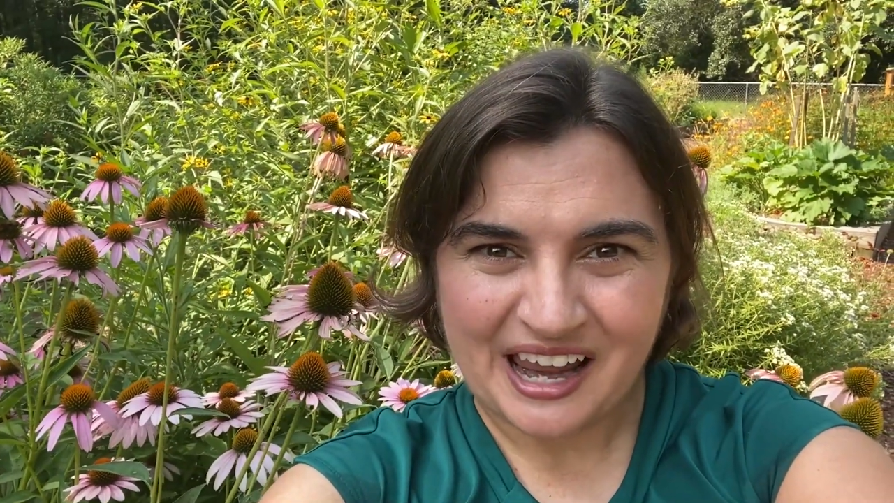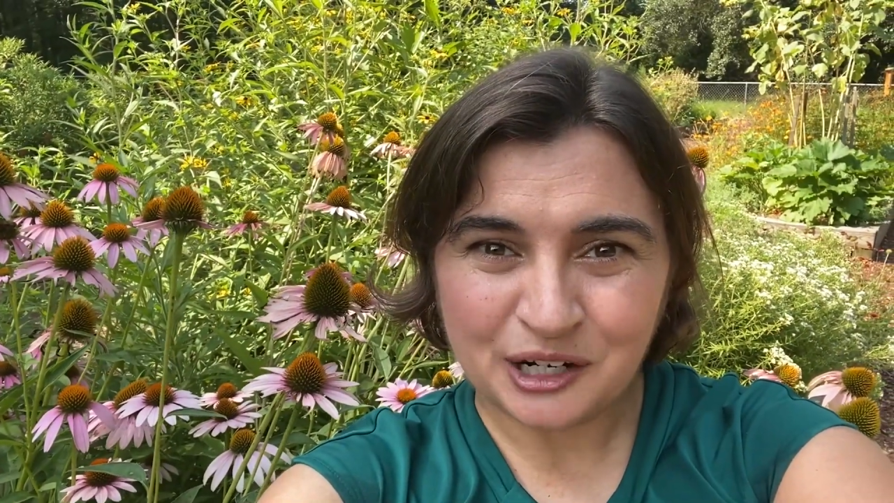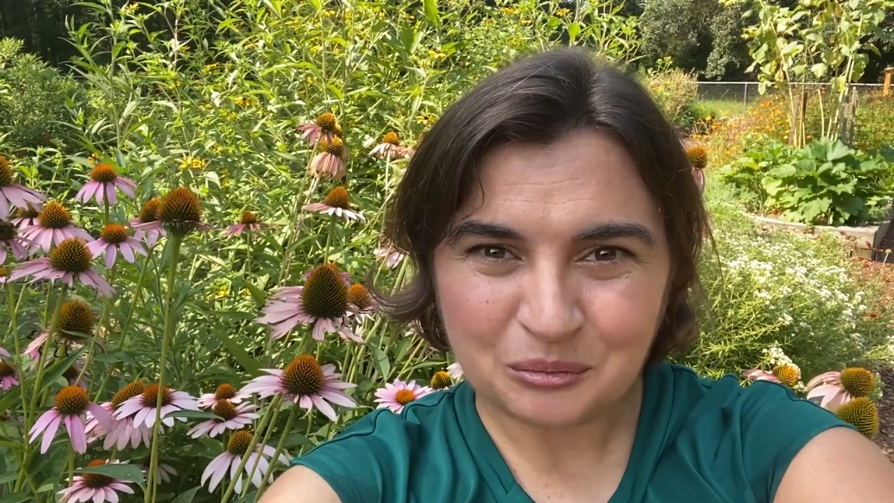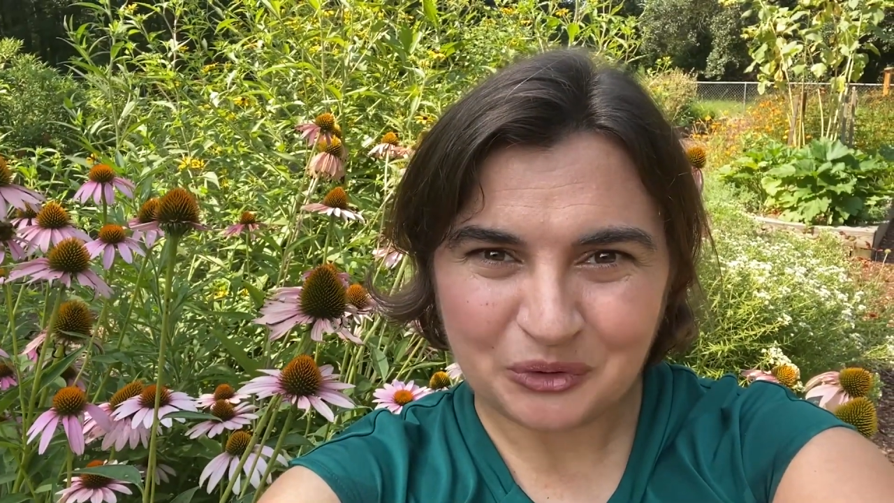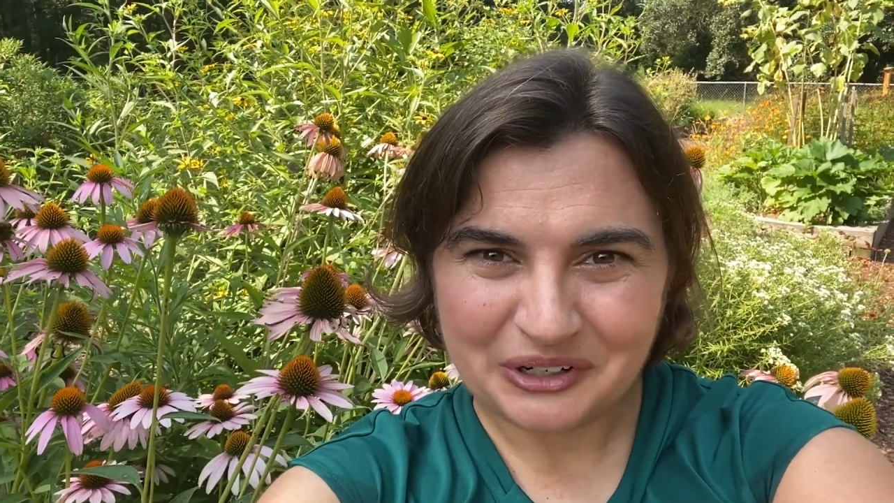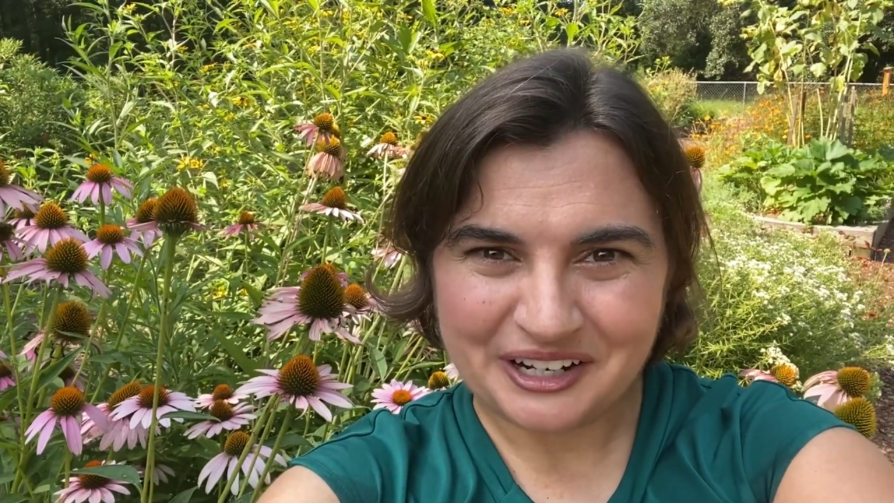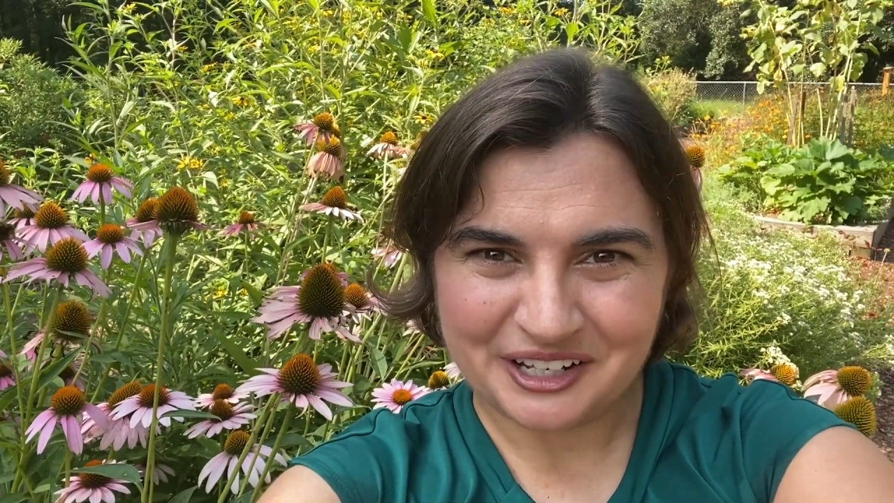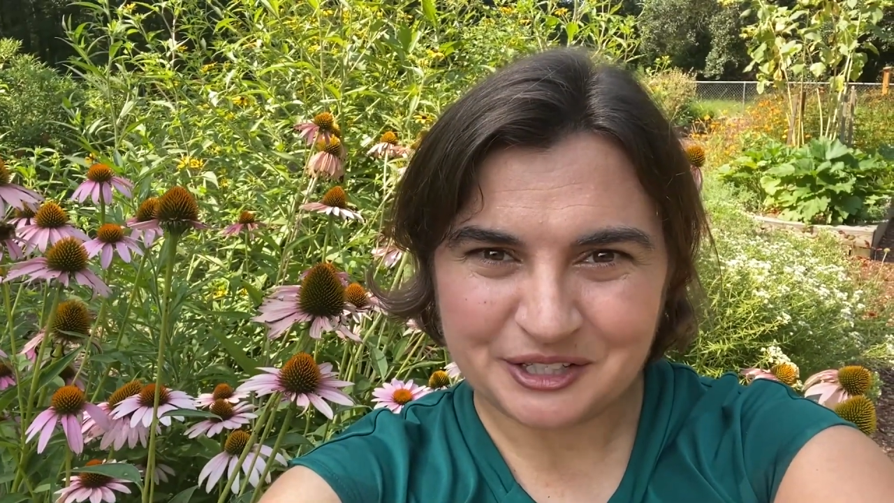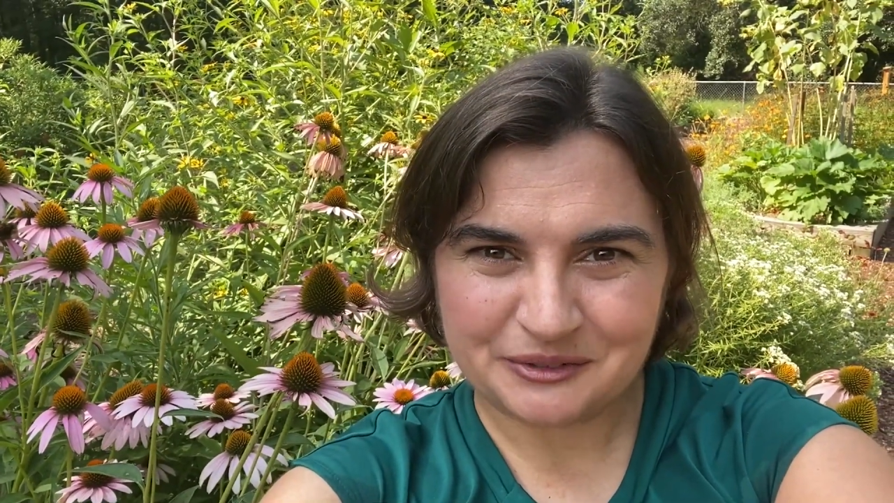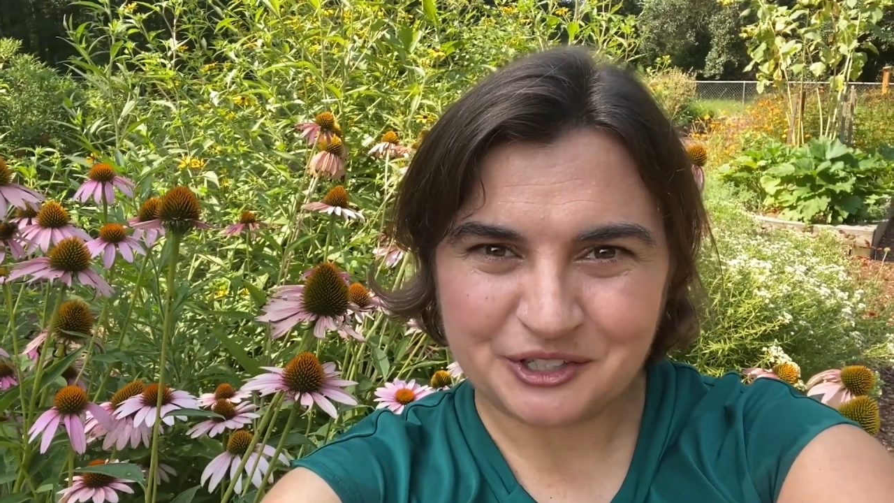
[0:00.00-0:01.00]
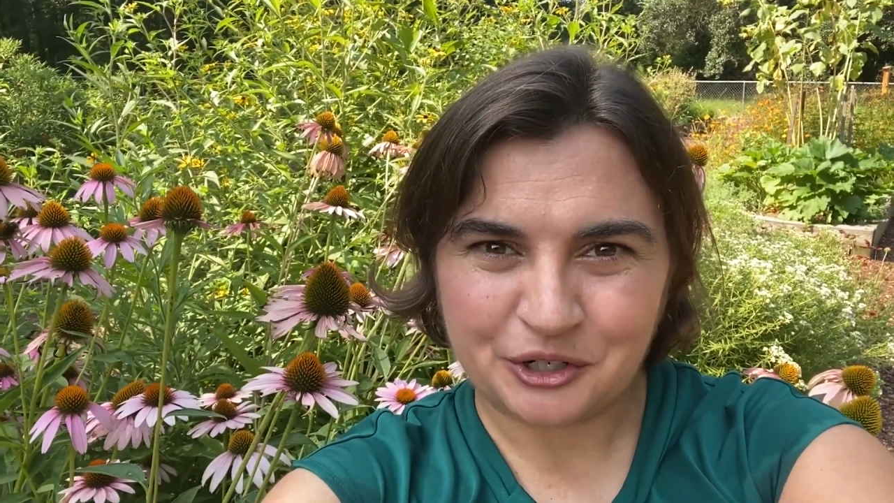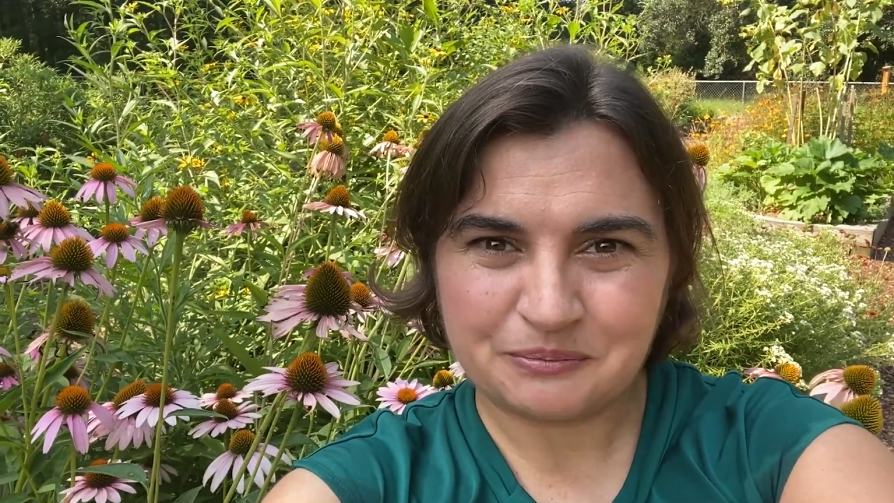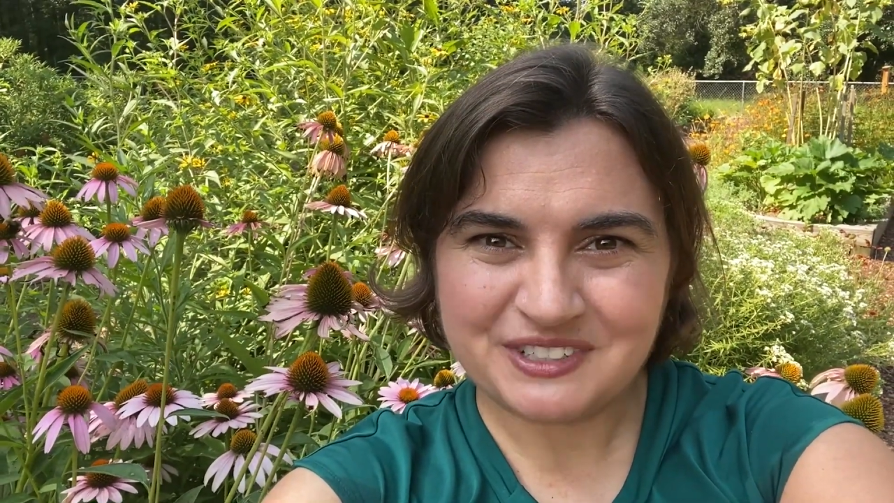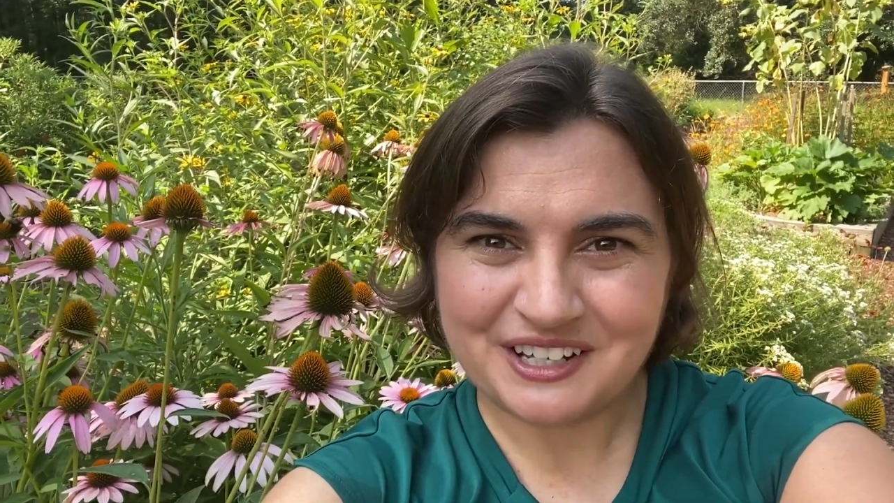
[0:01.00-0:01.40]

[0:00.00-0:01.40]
Anne-Marie has observed